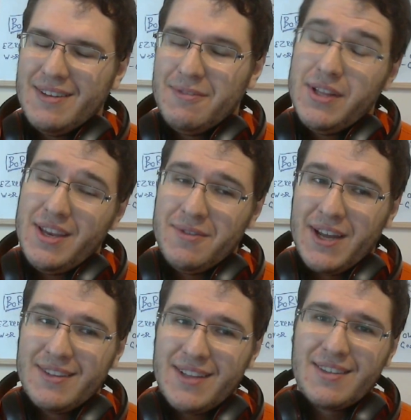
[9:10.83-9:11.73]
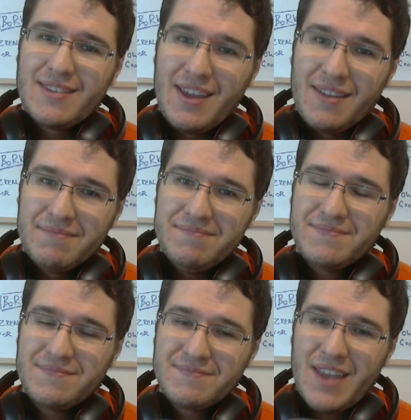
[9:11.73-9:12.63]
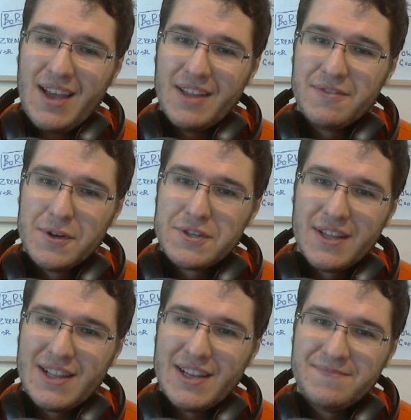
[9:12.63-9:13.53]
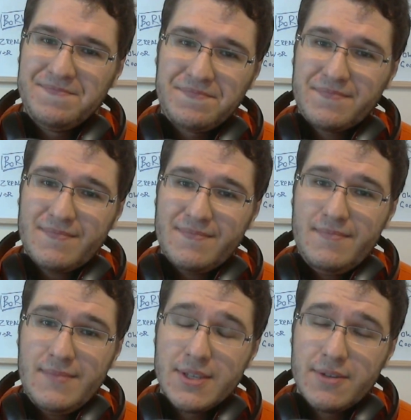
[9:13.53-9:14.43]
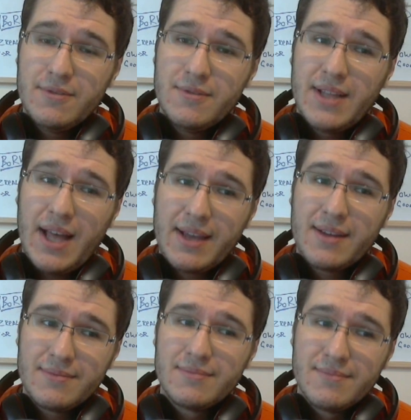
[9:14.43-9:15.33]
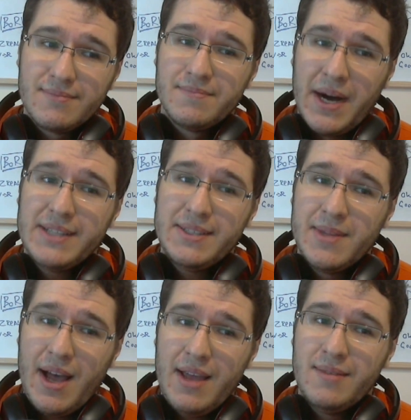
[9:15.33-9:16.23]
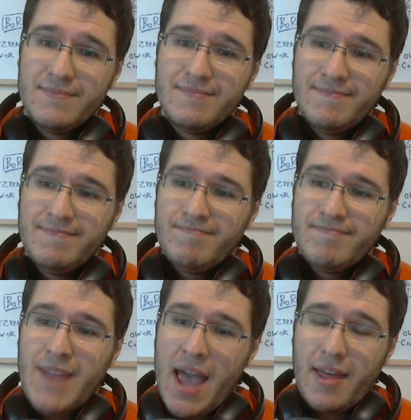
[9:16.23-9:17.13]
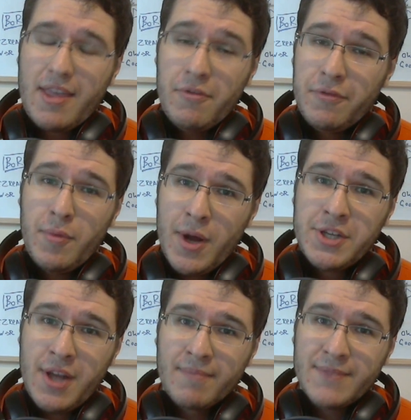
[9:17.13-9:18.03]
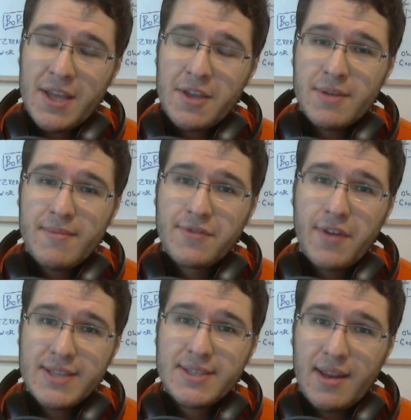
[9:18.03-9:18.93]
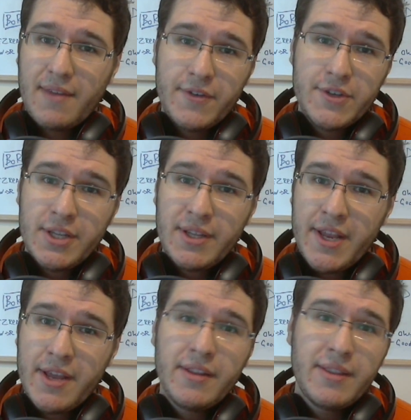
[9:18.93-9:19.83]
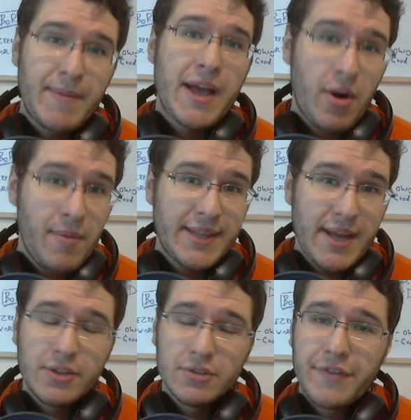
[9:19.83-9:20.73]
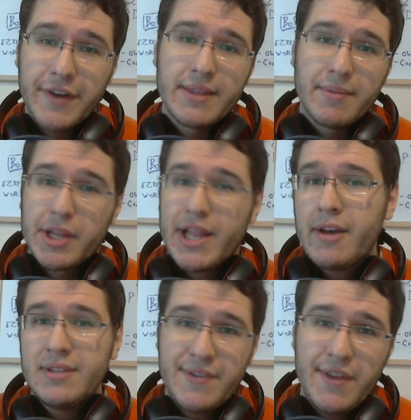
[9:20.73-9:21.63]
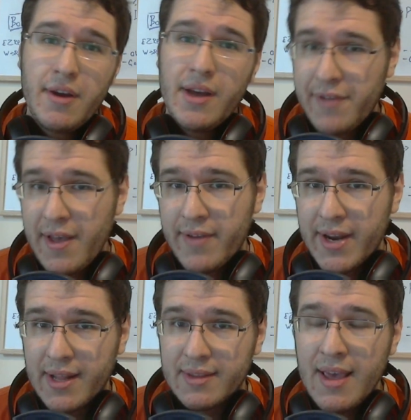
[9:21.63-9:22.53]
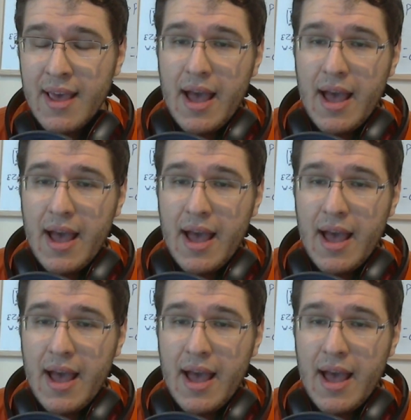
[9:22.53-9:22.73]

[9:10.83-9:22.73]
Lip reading: Well, anyway, that's the thing, unfortunately. So, bottom line, thank you for watching. Thank you so much for listening. If you enjoyed the video and my commentary, do not forget to put a like on this video and favorite it.